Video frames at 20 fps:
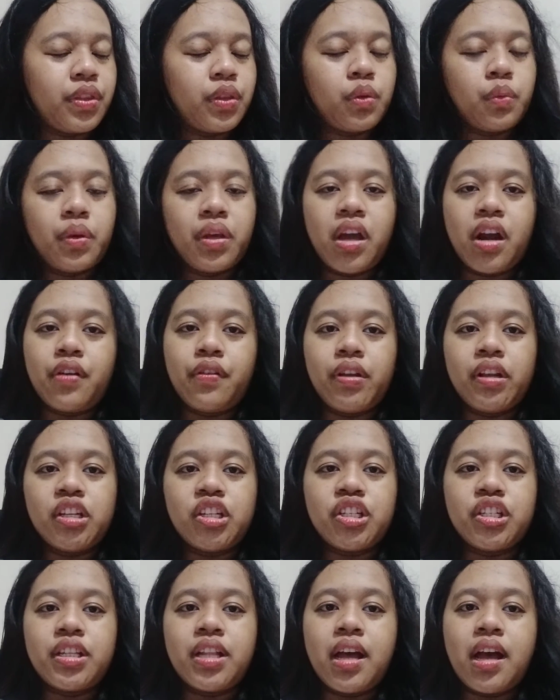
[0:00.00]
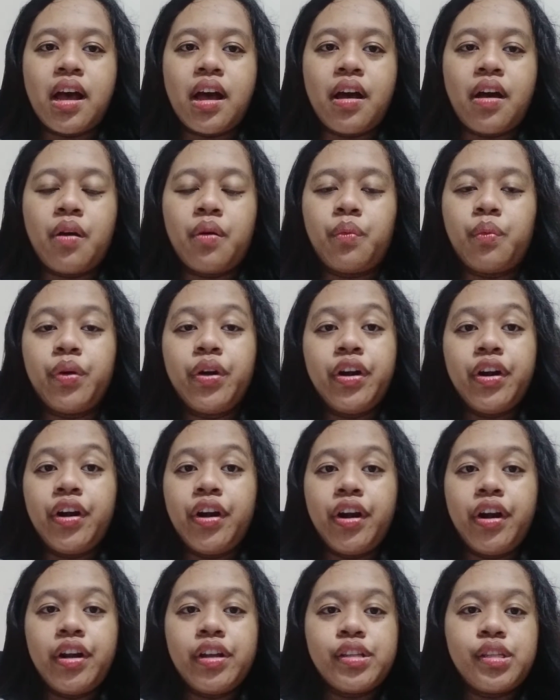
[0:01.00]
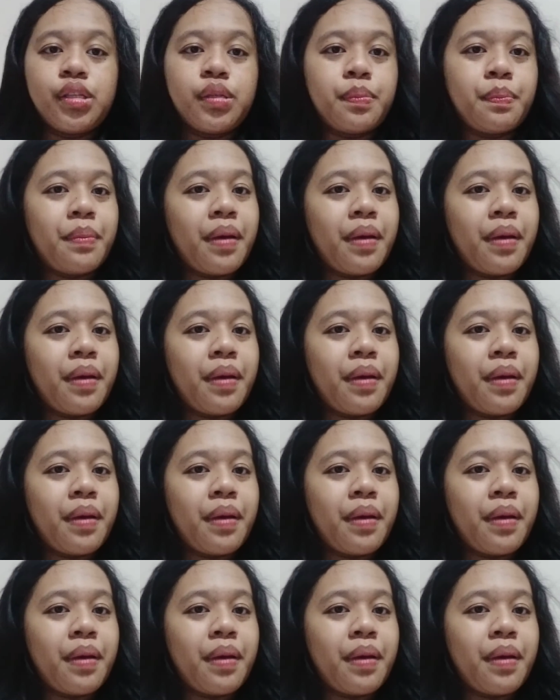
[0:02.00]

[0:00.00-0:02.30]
We arrange the words,